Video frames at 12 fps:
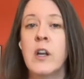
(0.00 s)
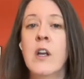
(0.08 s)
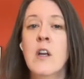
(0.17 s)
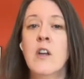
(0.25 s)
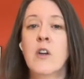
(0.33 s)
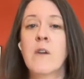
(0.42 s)

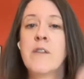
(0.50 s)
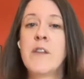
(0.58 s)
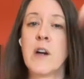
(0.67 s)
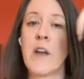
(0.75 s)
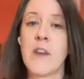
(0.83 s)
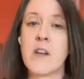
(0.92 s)
if they're
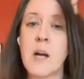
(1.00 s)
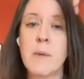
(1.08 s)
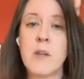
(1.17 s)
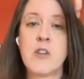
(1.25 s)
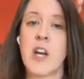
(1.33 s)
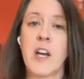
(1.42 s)
at the top of the
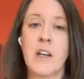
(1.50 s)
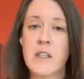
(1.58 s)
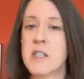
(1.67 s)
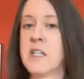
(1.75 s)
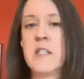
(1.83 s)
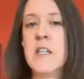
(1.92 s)
chain, it's
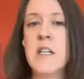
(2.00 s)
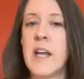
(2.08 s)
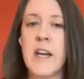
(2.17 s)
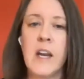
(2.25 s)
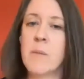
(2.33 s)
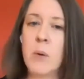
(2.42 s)
easy. They
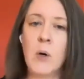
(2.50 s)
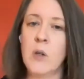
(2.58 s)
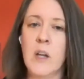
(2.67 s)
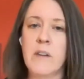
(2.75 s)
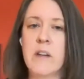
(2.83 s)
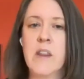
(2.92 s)
can pull
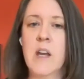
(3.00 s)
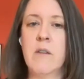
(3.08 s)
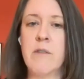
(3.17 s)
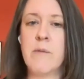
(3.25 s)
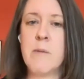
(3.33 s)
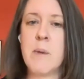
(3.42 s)
everything
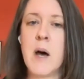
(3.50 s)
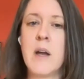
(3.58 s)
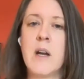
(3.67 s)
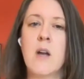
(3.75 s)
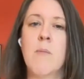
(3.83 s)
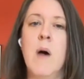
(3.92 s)
from the
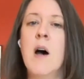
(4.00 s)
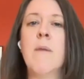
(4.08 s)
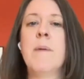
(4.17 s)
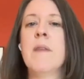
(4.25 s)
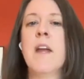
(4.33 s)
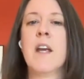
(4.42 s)
bottom up
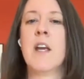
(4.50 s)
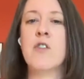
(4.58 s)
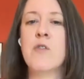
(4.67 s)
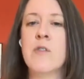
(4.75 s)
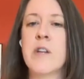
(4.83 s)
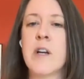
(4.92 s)
and they can
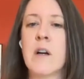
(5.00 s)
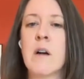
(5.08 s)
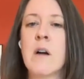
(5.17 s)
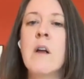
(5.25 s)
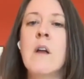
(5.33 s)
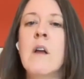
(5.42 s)
do their
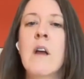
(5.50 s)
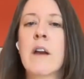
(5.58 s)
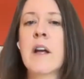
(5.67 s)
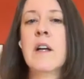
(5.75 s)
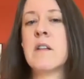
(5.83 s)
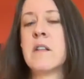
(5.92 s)

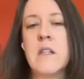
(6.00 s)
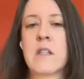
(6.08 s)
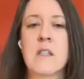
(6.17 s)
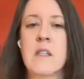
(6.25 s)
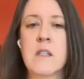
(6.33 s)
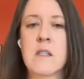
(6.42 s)
analysis.
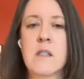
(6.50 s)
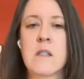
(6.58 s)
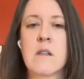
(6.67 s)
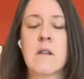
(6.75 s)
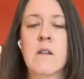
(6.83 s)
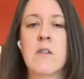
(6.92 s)
It's as
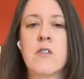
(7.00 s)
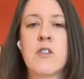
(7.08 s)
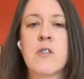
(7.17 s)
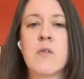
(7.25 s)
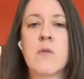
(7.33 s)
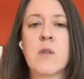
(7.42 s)
close
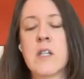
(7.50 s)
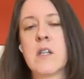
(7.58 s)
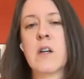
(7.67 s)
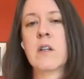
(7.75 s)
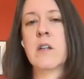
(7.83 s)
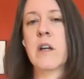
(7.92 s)
to
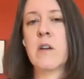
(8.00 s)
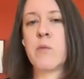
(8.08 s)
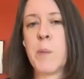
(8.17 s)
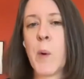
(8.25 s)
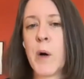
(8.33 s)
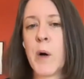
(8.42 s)
consolidated
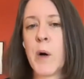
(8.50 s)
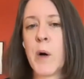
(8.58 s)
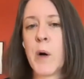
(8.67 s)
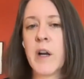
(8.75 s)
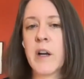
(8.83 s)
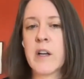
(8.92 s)

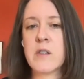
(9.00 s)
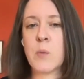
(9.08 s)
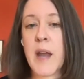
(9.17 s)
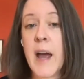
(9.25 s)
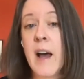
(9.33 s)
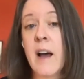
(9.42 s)
reporting as we
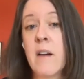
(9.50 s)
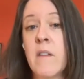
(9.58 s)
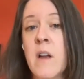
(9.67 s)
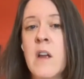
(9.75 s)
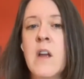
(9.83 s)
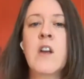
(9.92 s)
have.
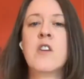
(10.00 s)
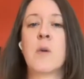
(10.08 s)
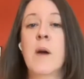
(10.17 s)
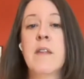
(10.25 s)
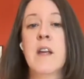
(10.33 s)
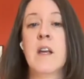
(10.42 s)
So
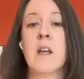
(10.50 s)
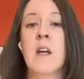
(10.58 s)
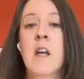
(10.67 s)
I think it would be